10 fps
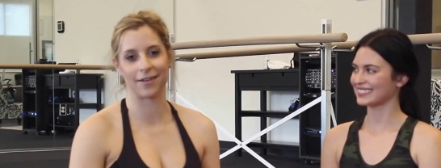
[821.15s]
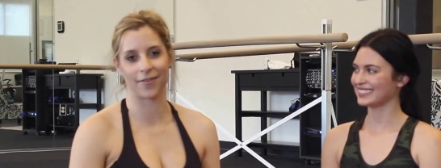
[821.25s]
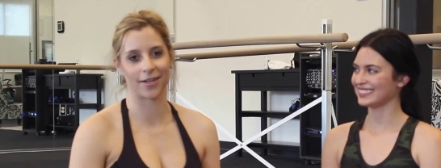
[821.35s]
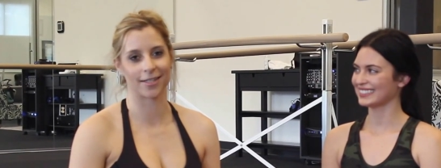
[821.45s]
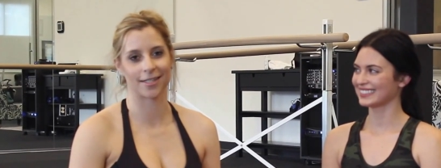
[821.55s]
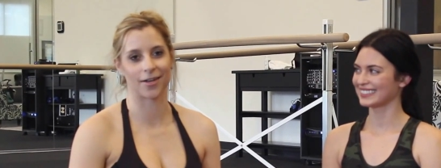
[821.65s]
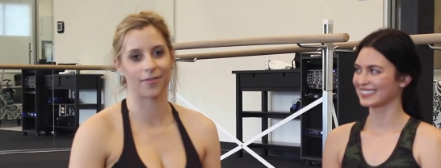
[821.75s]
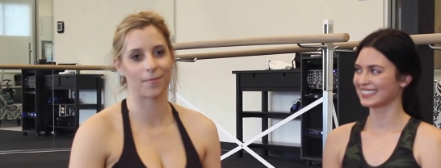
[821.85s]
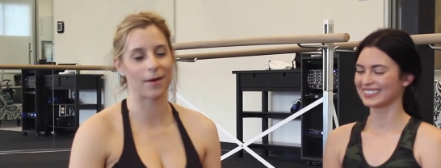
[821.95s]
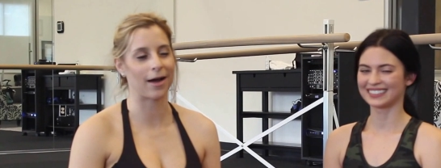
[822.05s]
Speaker 1: thing for
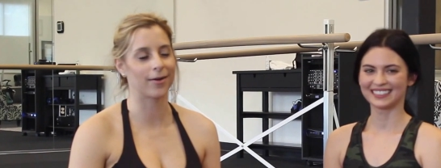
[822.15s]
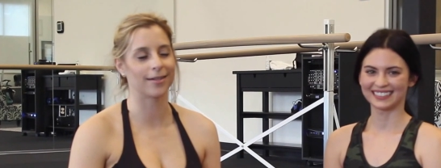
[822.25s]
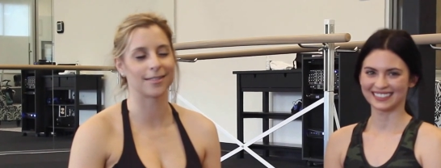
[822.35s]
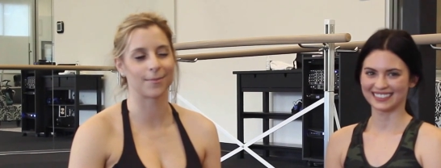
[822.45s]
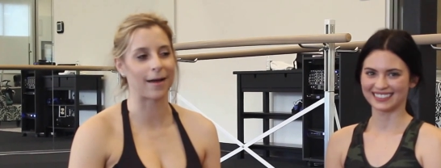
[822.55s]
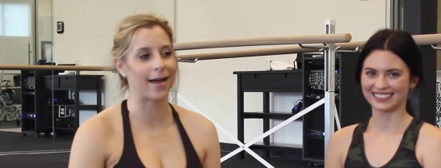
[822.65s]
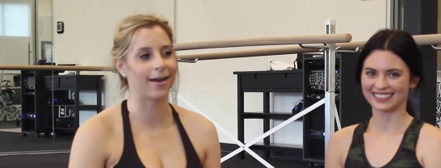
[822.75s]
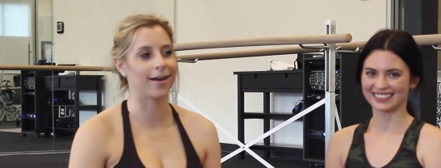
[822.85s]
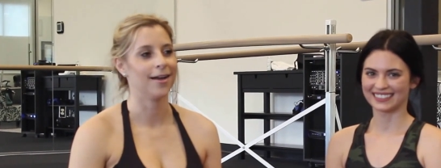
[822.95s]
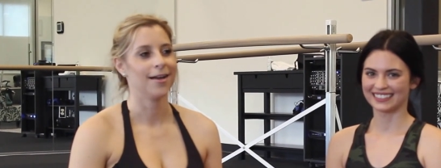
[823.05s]
yourself. Empower,
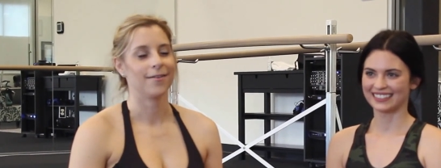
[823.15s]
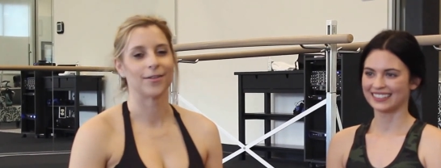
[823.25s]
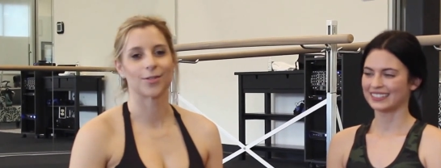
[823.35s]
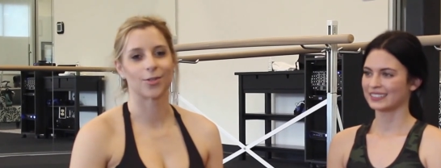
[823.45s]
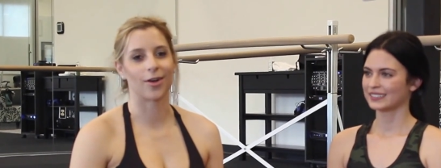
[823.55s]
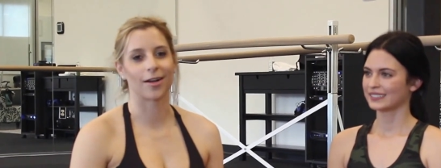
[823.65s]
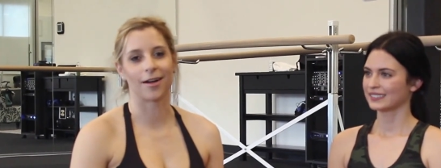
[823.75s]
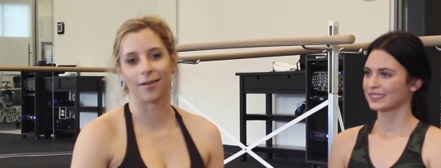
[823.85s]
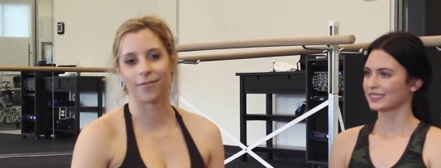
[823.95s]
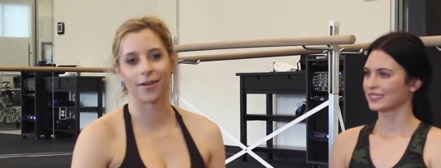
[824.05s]
inspire, feel strong,
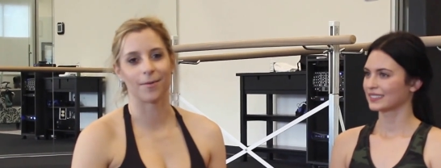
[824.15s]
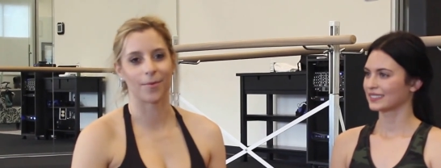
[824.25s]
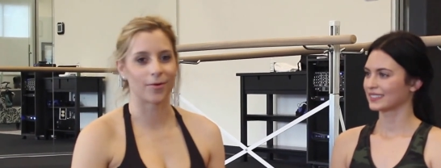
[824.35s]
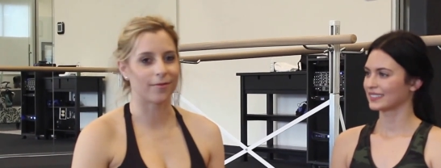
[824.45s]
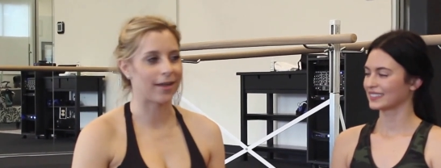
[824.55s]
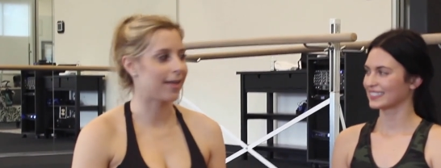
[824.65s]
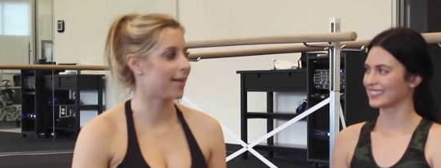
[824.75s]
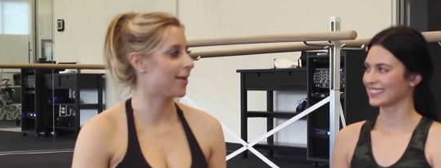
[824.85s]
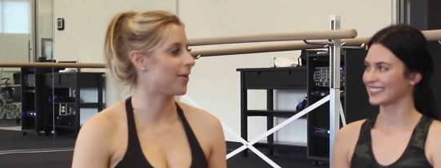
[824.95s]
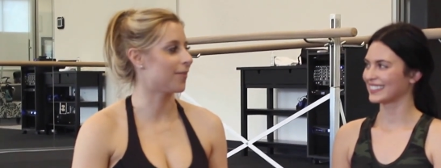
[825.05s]
confident,
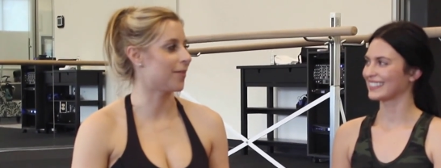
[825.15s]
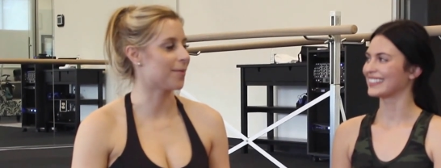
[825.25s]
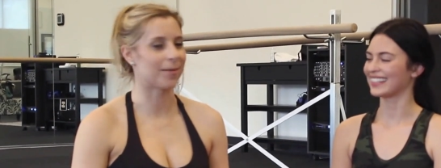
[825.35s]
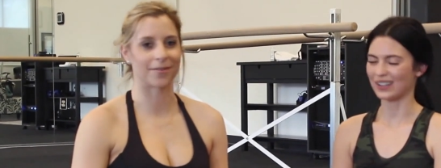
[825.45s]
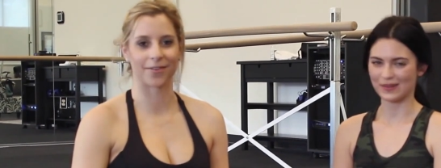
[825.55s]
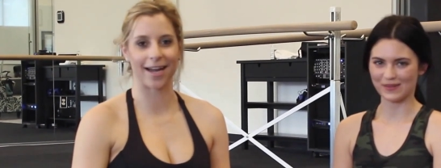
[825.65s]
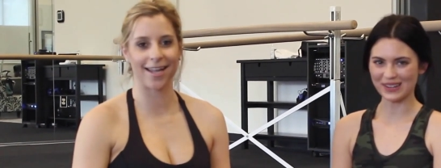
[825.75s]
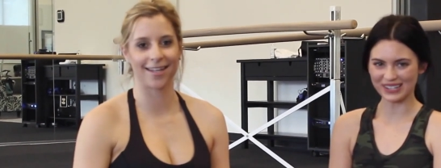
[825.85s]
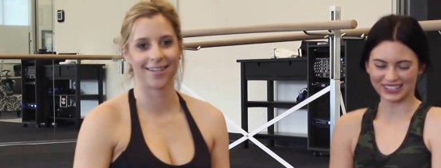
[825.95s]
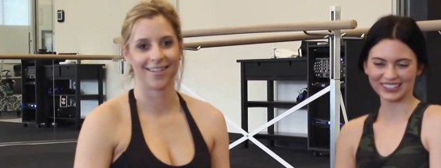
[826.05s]
motivated, all of the above,
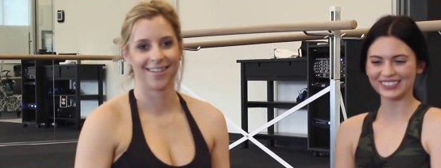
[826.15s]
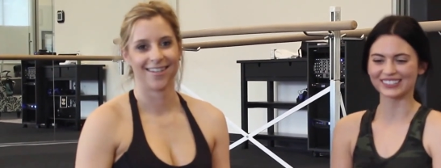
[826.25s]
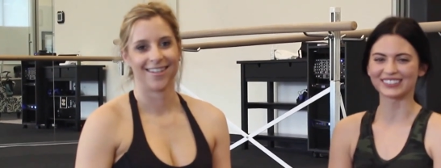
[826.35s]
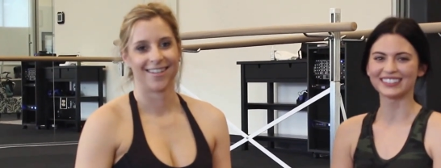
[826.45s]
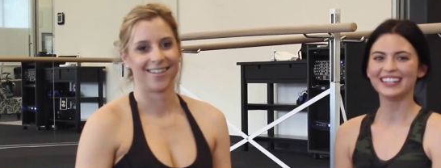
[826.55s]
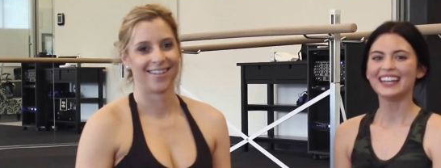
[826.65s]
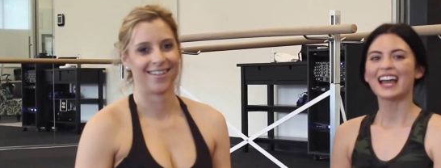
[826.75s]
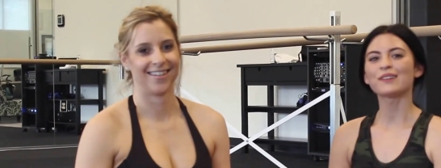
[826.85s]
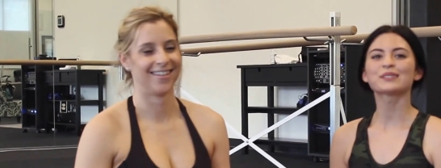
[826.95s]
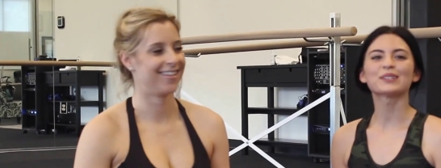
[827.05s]
right? Ew.
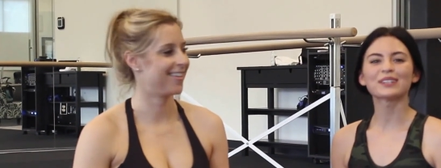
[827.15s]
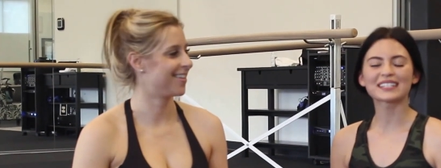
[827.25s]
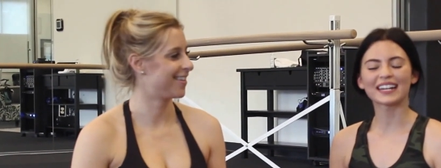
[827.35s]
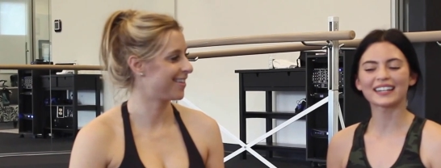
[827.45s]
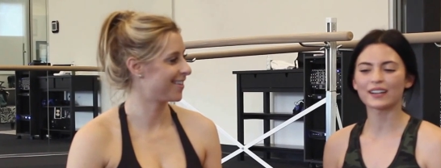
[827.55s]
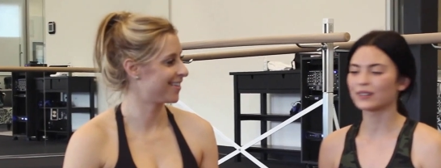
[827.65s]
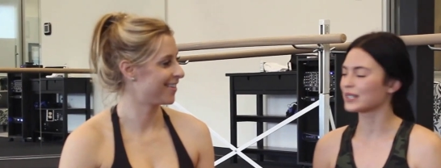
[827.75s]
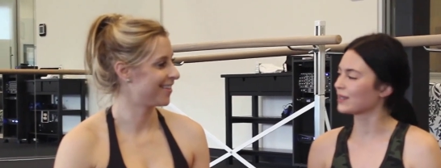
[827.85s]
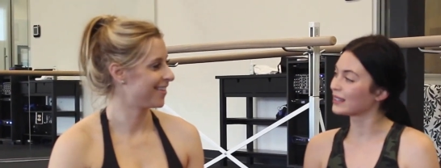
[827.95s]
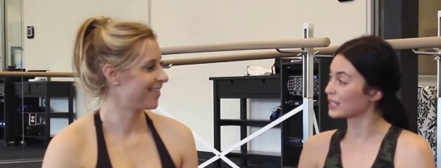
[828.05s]
Speaker 2: I'm so excited that
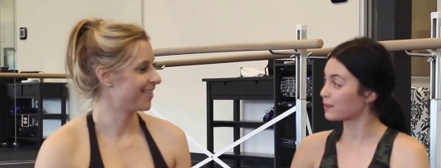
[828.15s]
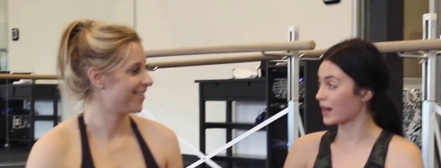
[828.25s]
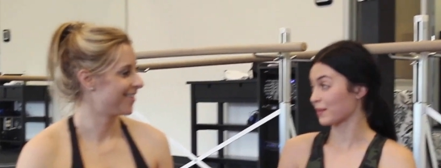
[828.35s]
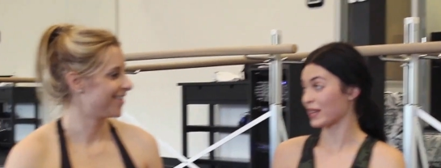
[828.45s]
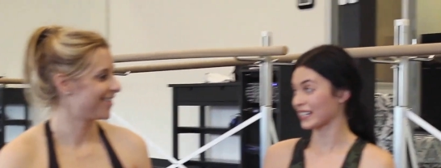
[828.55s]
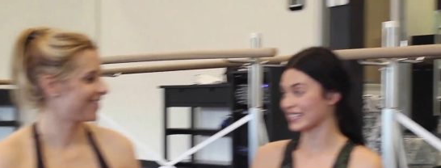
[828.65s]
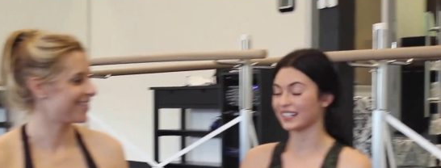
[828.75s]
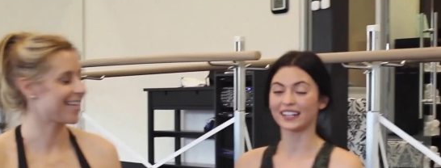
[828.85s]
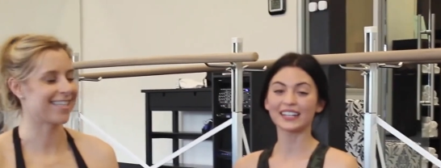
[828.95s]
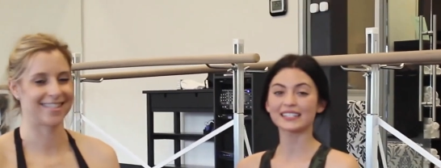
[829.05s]
we're doing this BarreBlog
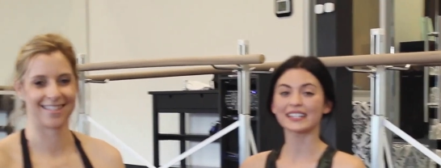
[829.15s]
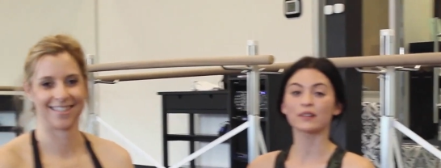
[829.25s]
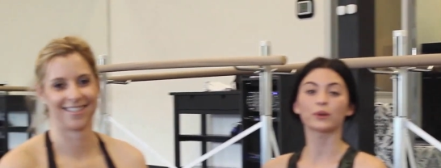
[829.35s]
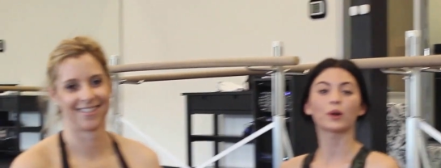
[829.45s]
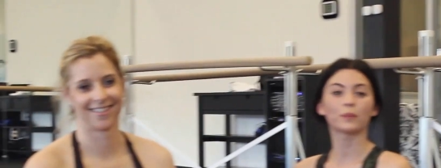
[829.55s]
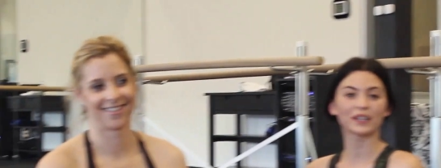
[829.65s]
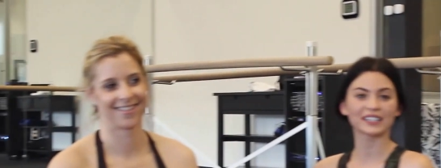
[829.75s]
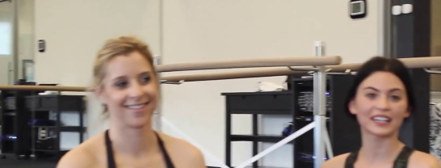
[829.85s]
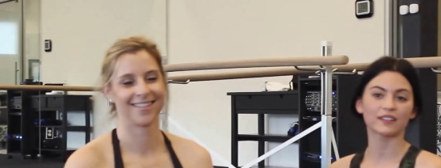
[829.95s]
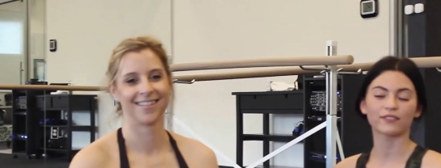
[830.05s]
series, yes. And we're
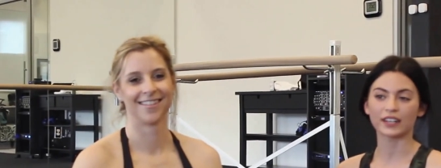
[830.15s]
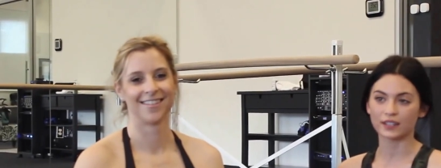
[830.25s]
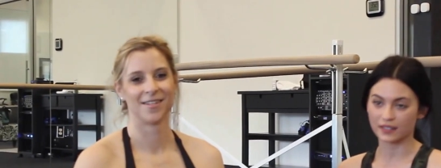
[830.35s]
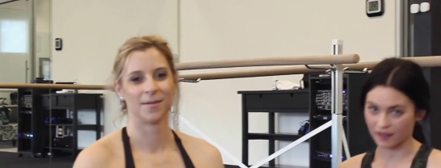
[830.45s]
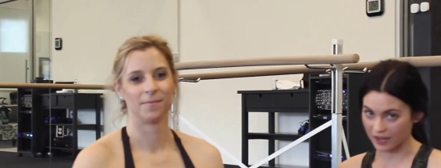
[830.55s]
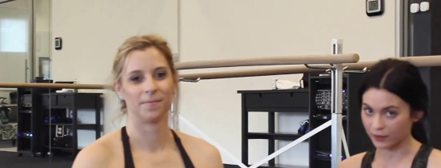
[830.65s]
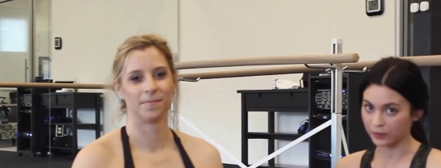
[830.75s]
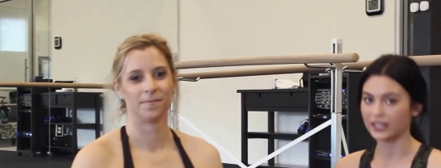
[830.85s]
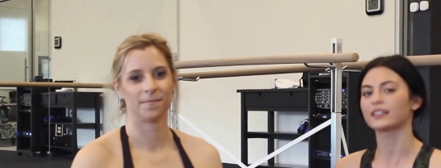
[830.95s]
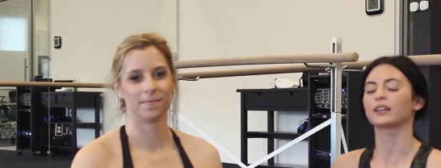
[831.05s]
hoping to get videos out
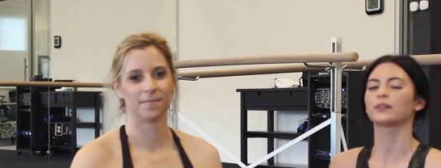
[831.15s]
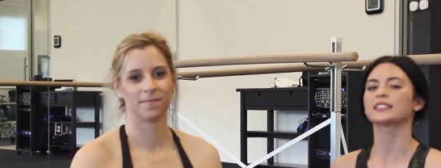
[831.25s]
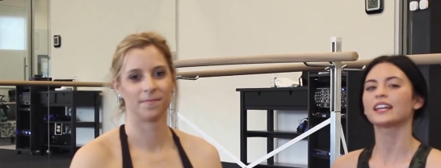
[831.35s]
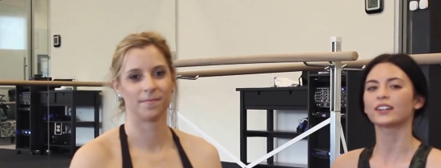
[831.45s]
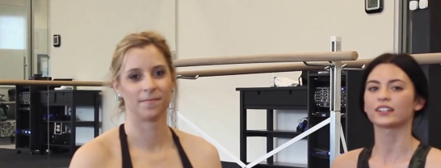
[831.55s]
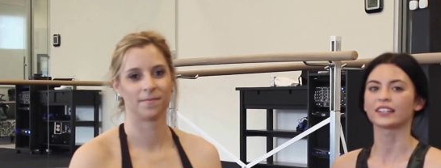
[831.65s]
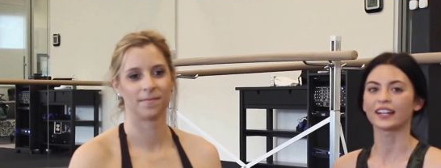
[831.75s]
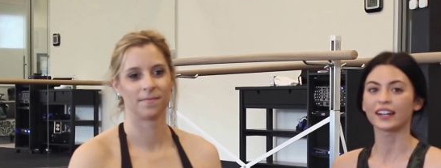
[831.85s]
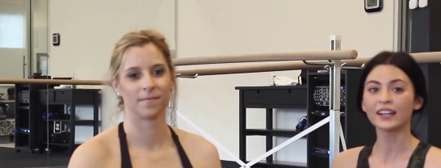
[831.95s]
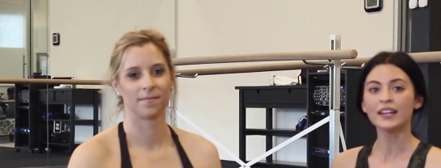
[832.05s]
every week like we said
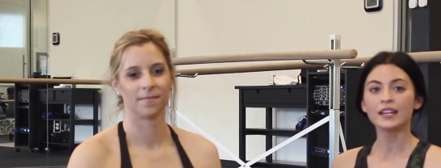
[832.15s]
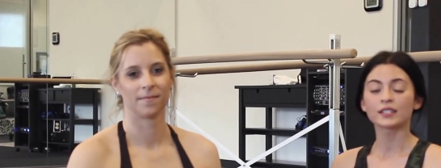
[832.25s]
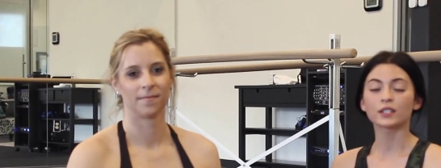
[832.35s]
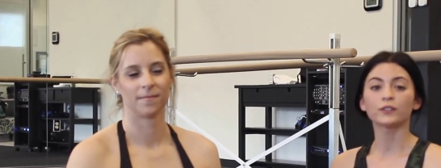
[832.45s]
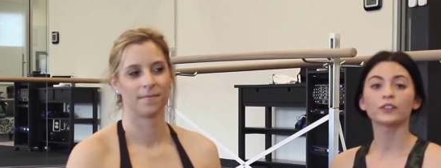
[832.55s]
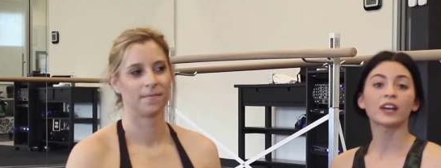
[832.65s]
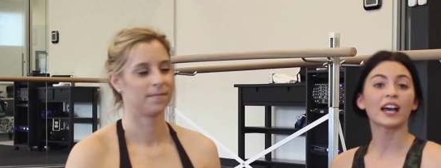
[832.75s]
earlier. So if you